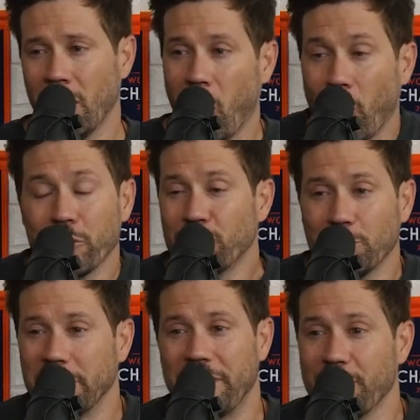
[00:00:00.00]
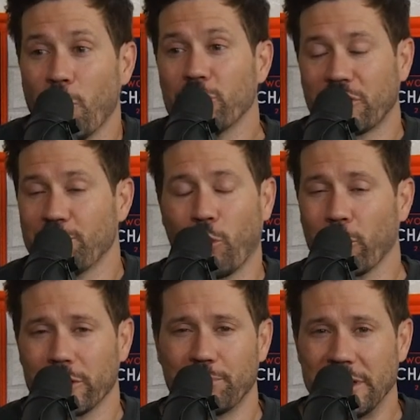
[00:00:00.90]
arguably the most
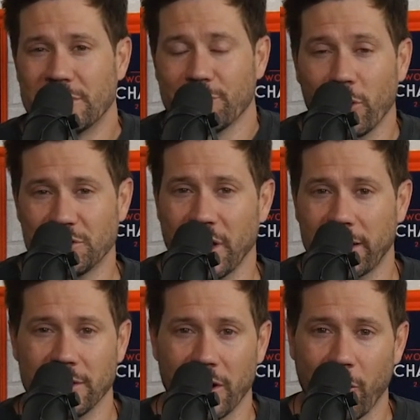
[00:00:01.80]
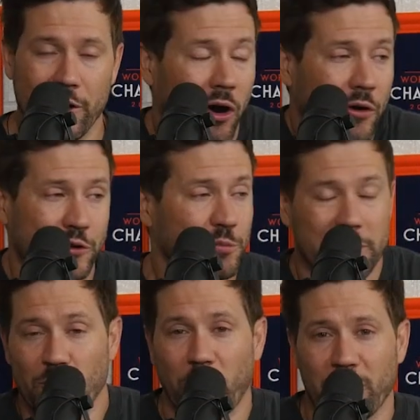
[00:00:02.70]
important piece of our secondary,
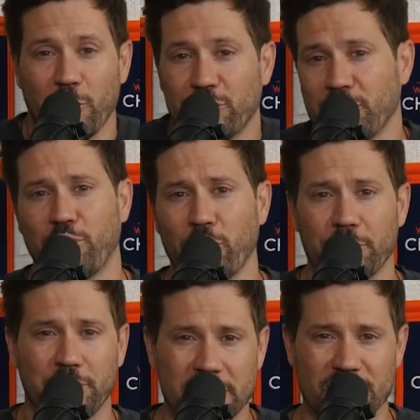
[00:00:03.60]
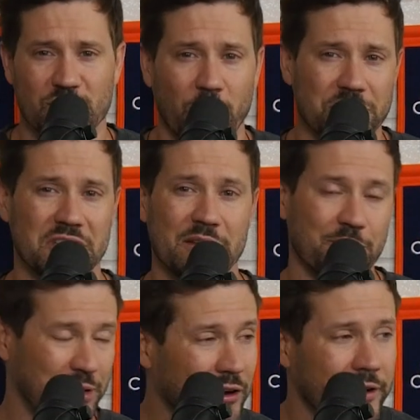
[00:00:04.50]
arguably one of the most important pieces to our team,
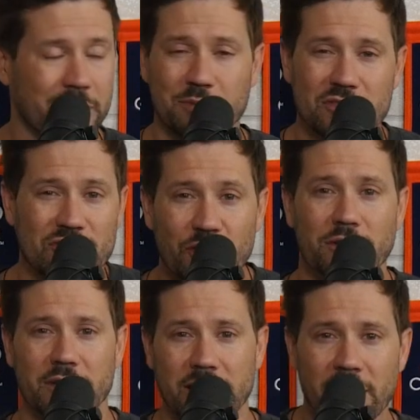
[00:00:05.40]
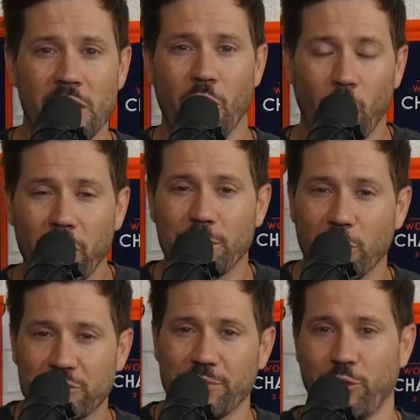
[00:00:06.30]
period, but certainly one of the
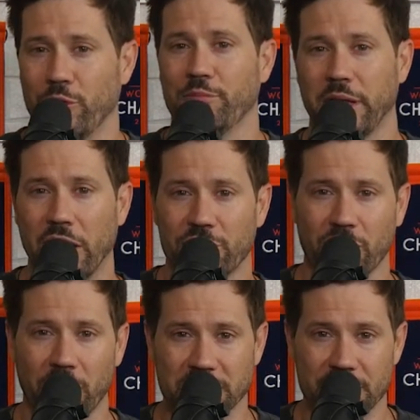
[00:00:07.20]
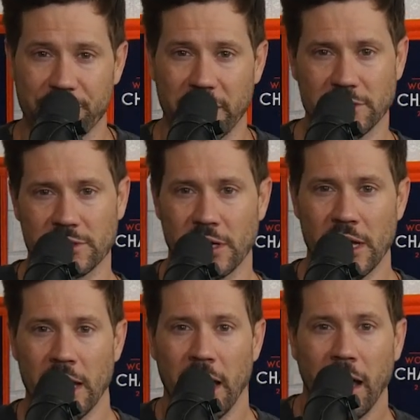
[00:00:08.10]
most important players on our defense.
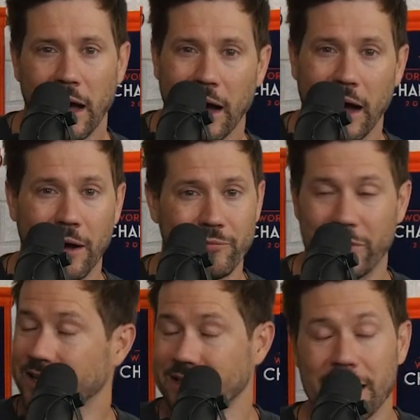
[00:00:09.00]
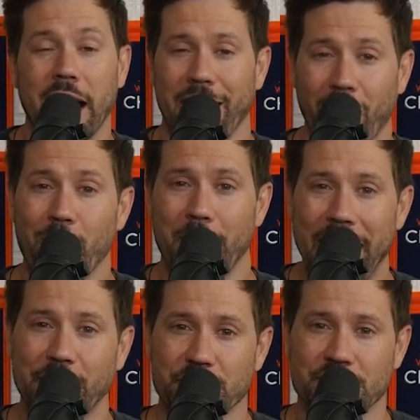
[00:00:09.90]
That did not help
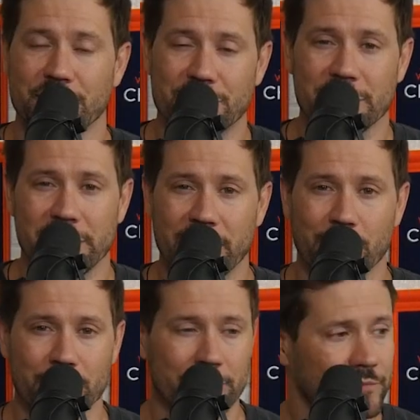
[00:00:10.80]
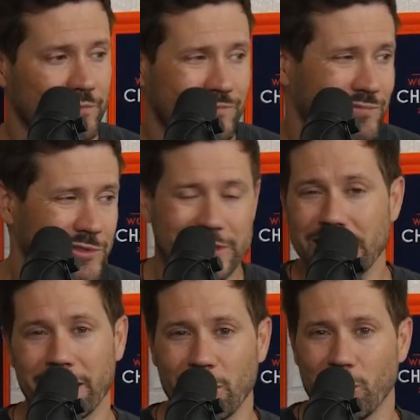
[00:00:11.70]
matters to see him
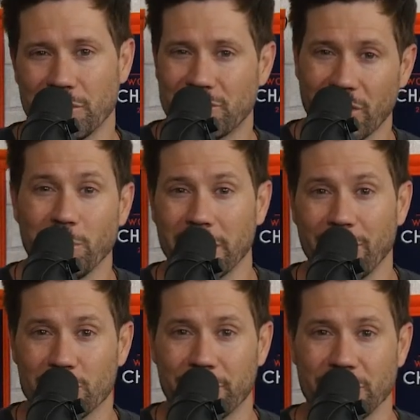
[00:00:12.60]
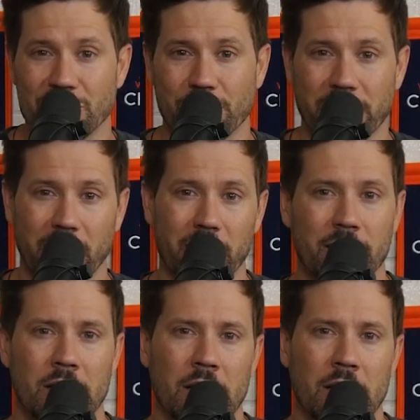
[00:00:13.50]
dealing with some level of injury there.